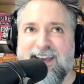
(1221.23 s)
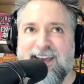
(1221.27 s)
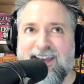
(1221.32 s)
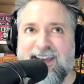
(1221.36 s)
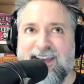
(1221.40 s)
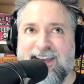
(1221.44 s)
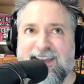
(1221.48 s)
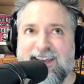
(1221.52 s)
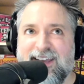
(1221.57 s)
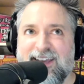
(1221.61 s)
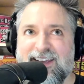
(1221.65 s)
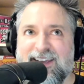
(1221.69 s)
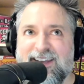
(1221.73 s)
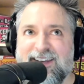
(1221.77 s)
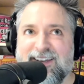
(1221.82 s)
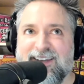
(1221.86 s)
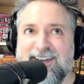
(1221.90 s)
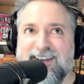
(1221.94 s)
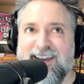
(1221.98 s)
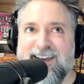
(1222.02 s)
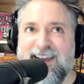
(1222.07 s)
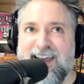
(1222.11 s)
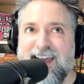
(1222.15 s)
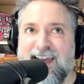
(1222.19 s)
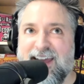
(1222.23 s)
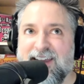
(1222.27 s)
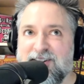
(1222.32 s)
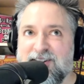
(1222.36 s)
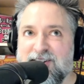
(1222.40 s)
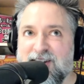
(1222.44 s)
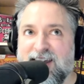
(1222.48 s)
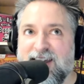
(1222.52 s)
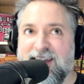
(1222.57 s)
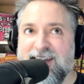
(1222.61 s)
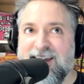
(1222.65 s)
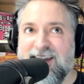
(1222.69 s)
And at
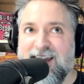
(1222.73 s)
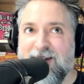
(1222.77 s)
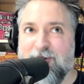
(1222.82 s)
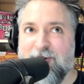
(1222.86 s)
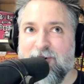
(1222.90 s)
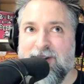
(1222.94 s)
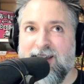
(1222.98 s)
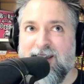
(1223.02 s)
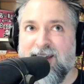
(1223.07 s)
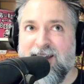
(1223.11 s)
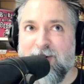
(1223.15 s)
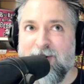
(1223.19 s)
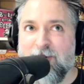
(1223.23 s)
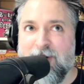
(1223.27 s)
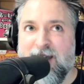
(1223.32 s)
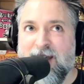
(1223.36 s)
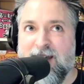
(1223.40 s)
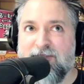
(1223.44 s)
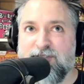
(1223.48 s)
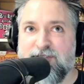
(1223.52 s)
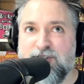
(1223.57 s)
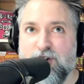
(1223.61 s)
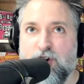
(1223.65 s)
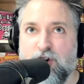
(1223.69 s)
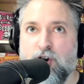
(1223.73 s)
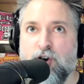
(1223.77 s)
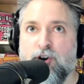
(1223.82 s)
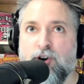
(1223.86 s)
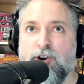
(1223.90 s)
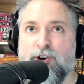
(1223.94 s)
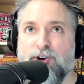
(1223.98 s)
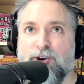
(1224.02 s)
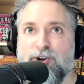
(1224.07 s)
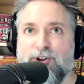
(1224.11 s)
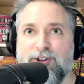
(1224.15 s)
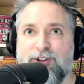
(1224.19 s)
night I would have to
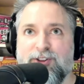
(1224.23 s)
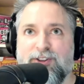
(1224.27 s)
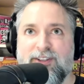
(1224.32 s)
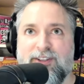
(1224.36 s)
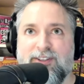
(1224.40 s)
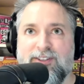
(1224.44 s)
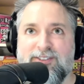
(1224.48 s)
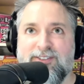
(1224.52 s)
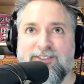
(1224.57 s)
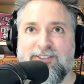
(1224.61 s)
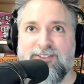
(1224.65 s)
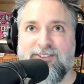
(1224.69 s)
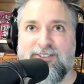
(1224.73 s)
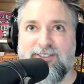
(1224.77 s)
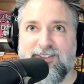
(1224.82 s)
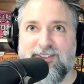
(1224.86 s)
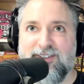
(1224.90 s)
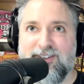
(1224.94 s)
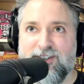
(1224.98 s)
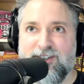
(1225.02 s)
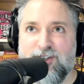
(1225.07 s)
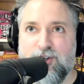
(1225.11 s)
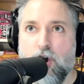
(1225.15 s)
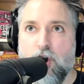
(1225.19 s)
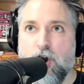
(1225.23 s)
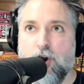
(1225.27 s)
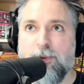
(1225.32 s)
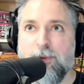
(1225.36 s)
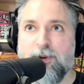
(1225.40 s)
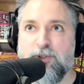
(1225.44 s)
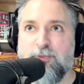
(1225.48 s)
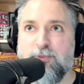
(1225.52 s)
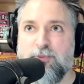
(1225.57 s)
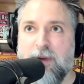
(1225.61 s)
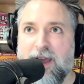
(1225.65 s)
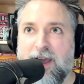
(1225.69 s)
hurl these
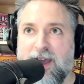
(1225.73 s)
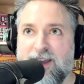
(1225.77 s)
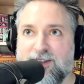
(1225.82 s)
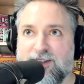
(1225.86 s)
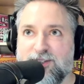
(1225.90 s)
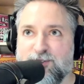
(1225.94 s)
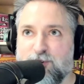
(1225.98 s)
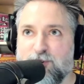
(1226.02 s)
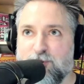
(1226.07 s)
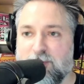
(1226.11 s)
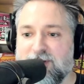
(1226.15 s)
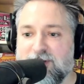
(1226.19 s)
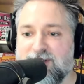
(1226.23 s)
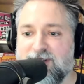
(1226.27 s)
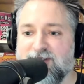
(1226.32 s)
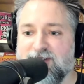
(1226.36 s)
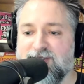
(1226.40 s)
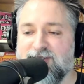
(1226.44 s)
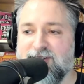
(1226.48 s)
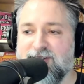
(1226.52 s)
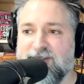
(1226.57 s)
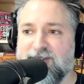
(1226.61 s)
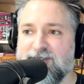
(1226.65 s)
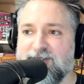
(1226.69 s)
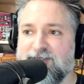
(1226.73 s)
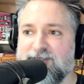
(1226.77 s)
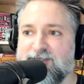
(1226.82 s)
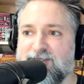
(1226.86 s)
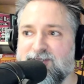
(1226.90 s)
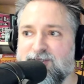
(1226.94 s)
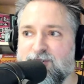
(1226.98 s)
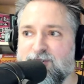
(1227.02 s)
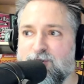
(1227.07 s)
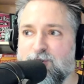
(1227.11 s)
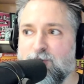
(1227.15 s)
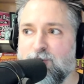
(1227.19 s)
garbage bags from a distance
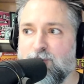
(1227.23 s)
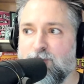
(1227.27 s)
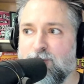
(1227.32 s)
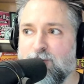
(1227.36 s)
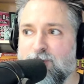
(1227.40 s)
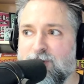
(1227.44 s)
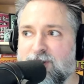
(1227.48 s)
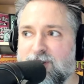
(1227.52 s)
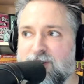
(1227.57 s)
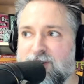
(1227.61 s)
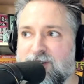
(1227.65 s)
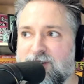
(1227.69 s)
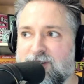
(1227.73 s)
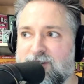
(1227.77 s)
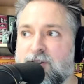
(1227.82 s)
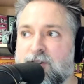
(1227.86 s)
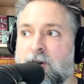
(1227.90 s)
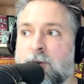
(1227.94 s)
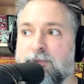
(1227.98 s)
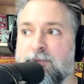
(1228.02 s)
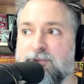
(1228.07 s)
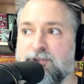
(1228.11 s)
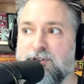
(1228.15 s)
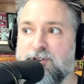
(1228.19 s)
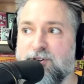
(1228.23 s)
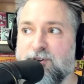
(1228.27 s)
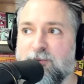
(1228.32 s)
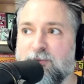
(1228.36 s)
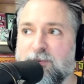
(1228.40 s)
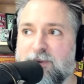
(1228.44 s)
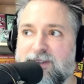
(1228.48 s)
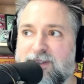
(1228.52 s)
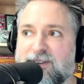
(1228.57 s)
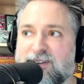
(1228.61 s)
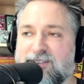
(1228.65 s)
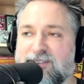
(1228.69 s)
to the dumpster
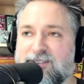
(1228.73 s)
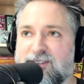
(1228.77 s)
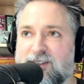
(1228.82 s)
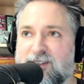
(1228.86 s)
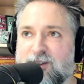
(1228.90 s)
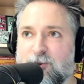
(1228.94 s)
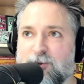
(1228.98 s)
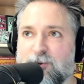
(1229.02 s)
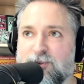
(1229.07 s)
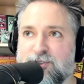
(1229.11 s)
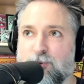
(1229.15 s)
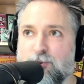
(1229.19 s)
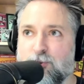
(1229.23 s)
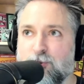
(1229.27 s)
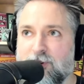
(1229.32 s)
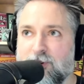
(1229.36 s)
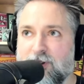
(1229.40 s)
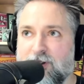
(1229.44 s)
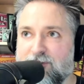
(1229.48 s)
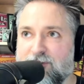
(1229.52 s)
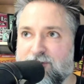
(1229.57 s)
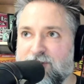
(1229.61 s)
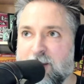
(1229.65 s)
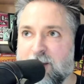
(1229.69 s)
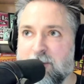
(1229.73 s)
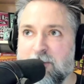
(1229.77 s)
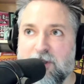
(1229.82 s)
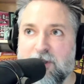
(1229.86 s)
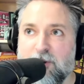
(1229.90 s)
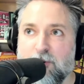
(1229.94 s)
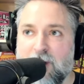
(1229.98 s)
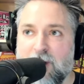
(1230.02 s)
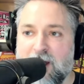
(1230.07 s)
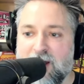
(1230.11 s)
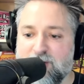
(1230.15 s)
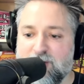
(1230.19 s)
because there was a family
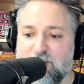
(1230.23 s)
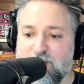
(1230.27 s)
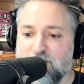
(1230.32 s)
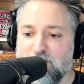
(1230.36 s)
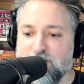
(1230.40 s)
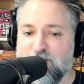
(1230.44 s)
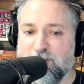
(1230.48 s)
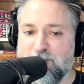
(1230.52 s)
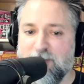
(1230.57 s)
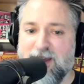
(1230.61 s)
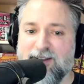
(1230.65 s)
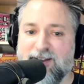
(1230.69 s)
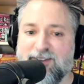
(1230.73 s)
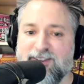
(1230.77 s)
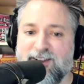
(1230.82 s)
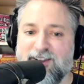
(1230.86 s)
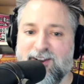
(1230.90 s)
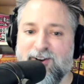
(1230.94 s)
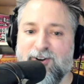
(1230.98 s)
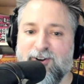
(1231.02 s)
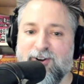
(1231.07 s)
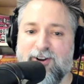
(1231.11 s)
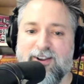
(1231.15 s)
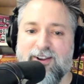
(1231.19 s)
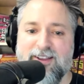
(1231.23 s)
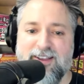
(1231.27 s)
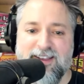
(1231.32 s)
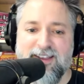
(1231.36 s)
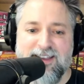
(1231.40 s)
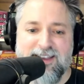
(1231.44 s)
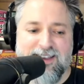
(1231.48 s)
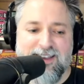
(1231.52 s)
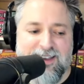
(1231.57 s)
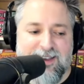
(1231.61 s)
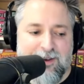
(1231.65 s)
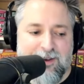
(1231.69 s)
of raccoons back there.
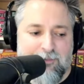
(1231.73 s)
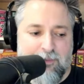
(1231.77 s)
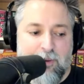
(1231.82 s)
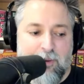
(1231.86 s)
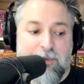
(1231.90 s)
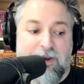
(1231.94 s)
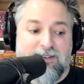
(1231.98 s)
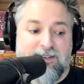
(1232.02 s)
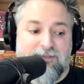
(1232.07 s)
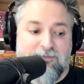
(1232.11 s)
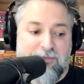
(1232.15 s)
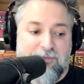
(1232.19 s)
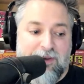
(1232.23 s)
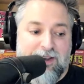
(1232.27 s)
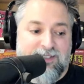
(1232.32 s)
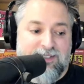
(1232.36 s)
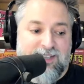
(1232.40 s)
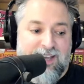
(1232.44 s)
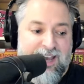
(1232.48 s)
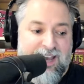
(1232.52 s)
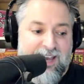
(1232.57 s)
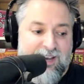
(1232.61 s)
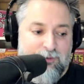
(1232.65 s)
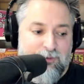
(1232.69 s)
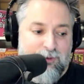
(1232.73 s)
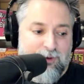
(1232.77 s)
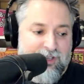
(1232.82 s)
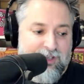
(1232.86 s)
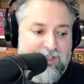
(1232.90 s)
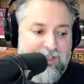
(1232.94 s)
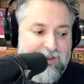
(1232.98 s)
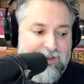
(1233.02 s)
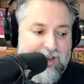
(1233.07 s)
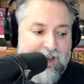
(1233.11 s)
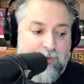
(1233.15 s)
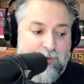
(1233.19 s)
But my dad would,
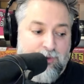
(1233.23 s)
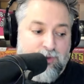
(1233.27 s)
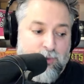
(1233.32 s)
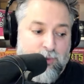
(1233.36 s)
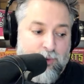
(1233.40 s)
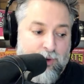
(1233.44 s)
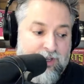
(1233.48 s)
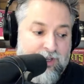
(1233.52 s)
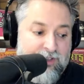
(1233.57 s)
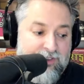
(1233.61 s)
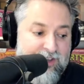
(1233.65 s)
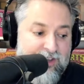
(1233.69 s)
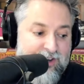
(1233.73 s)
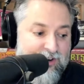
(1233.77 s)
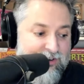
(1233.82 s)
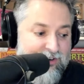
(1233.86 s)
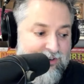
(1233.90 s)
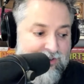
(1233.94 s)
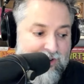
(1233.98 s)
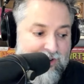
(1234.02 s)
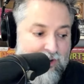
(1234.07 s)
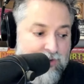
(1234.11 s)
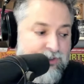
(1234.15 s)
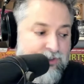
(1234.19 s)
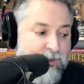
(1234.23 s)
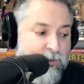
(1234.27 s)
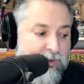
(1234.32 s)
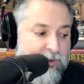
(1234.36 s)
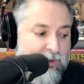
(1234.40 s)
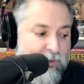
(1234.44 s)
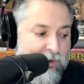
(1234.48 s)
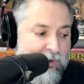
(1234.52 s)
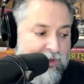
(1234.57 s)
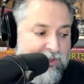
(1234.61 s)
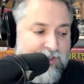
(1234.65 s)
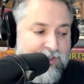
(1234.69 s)
I was working there also in
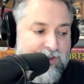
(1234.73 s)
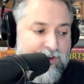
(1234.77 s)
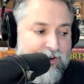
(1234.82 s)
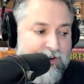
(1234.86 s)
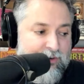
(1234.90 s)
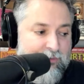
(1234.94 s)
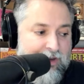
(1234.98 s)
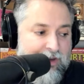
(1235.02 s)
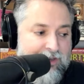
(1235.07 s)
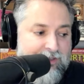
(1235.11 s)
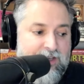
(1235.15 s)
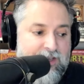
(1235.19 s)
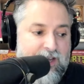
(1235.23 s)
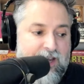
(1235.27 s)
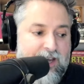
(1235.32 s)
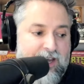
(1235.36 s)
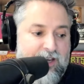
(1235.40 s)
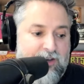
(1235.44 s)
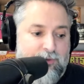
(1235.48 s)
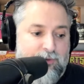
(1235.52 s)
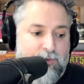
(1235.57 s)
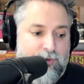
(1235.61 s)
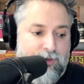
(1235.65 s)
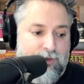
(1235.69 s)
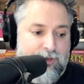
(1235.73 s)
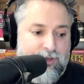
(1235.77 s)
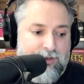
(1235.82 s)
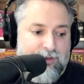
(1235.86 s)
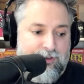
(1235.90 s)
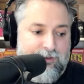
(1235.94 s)
the winter, and my dad would,